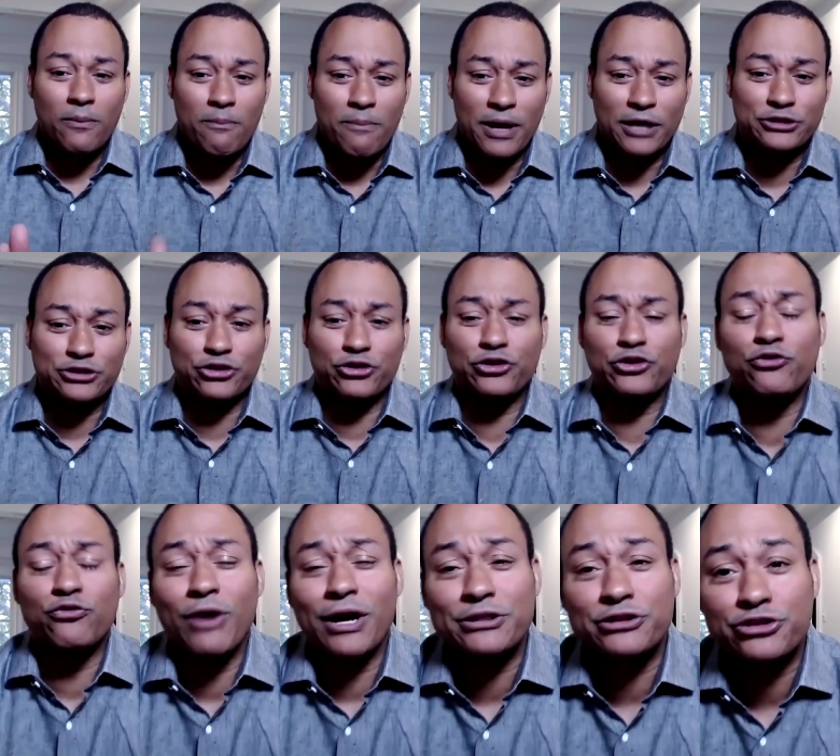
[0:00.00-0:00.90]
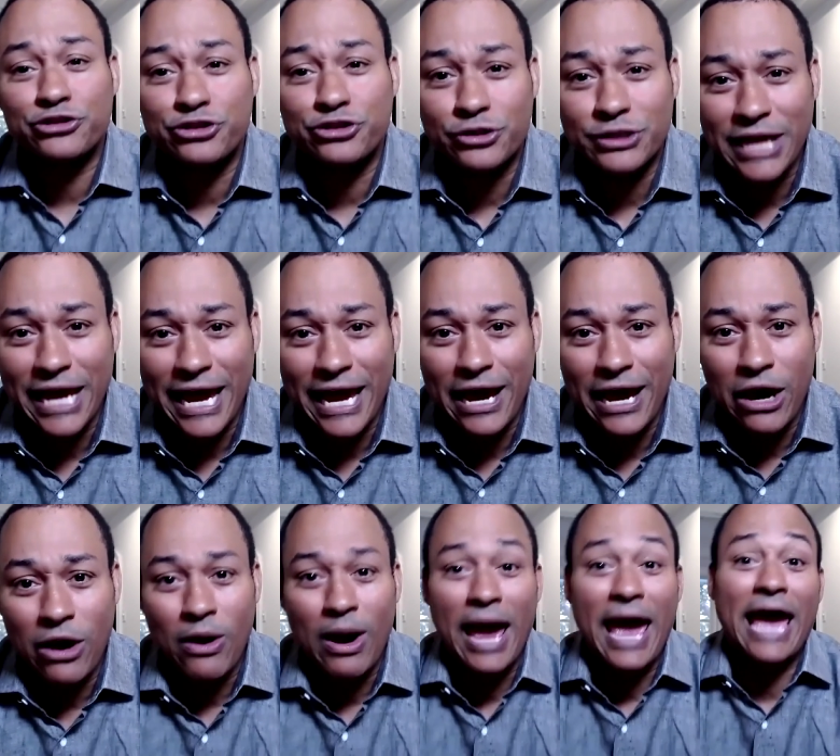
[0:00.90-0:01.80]
make sure you register
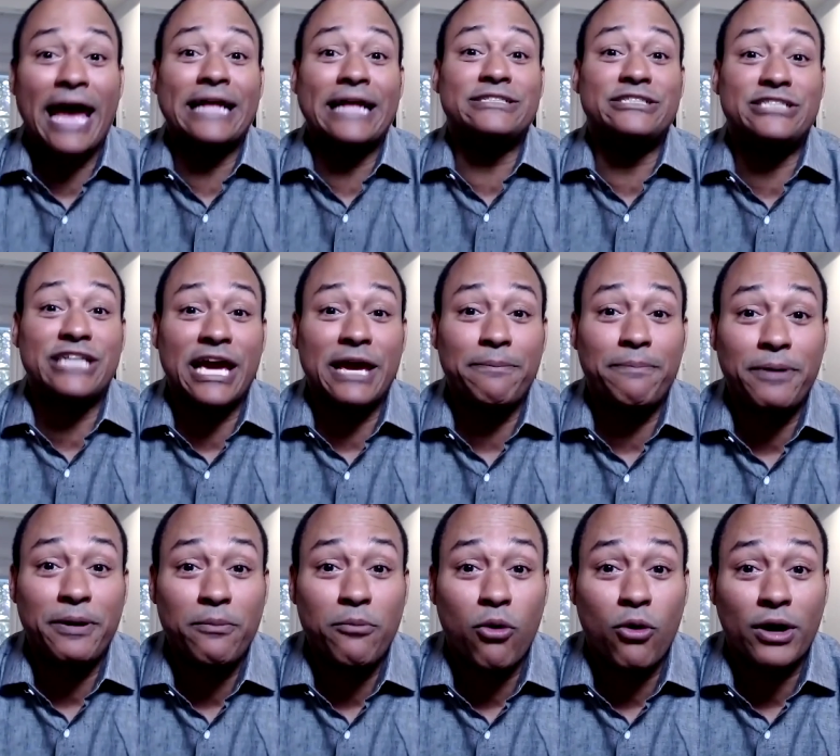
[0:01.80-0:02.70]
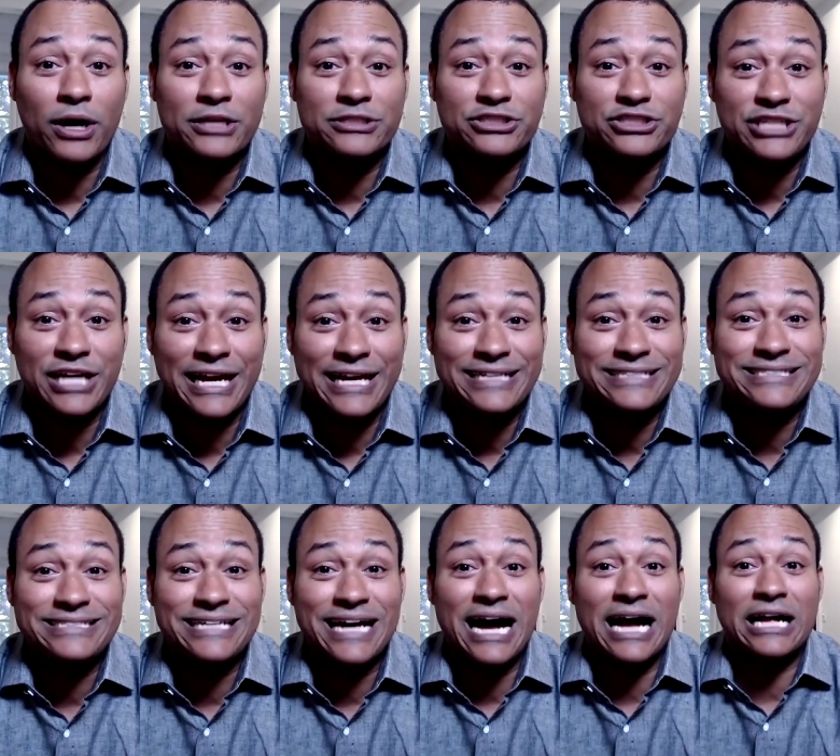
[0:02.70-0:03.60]
now at
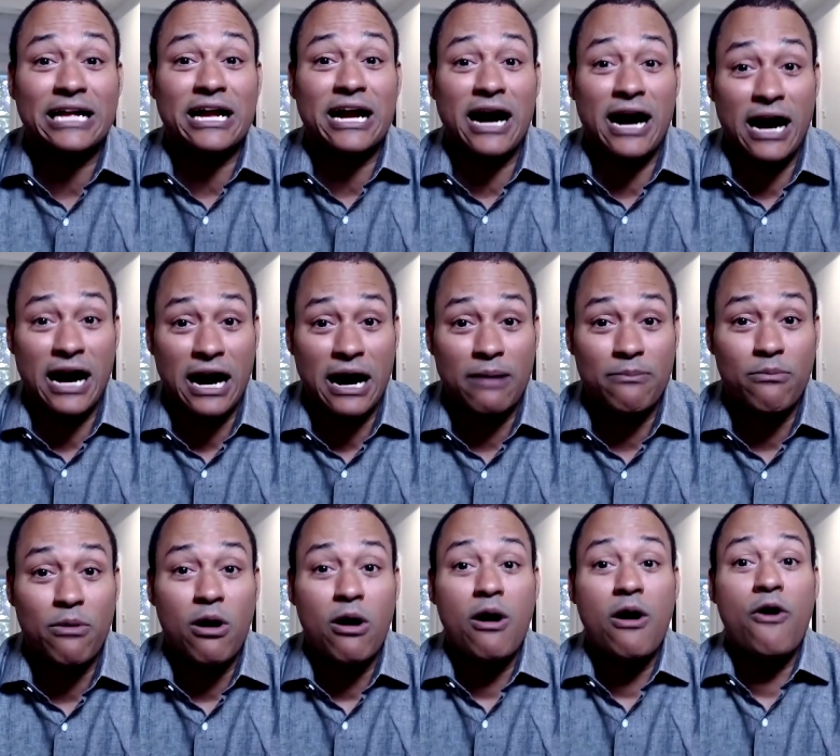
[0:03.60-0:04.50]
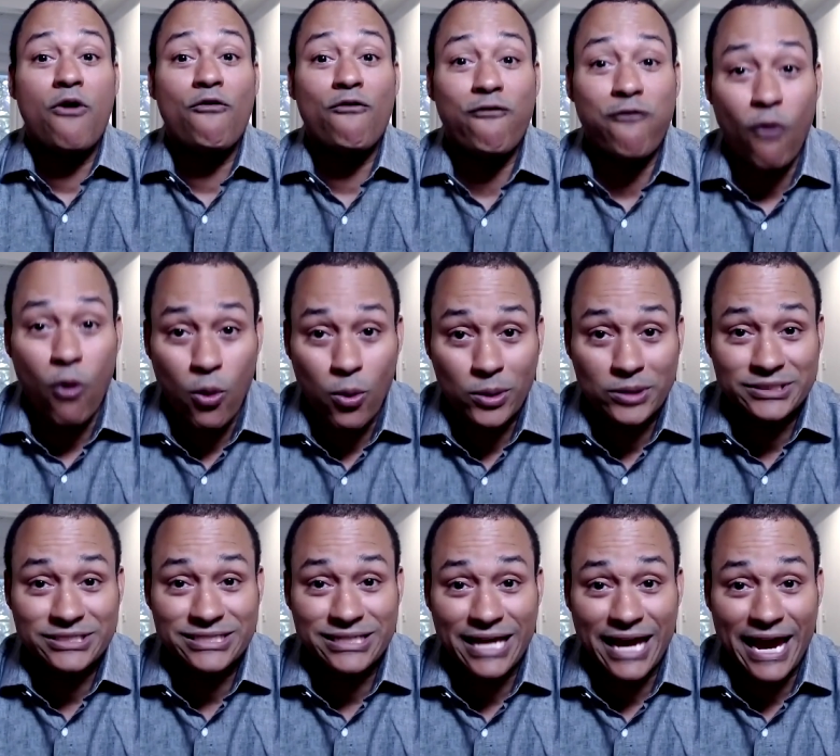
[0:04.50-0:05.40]
jpmorganchase.com
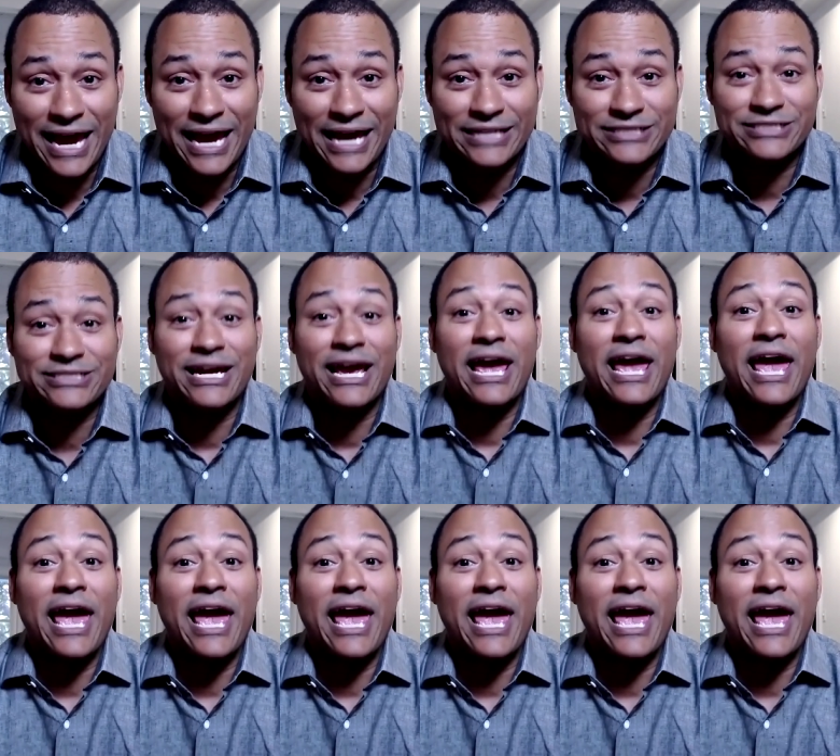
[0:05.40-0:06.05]
forward slash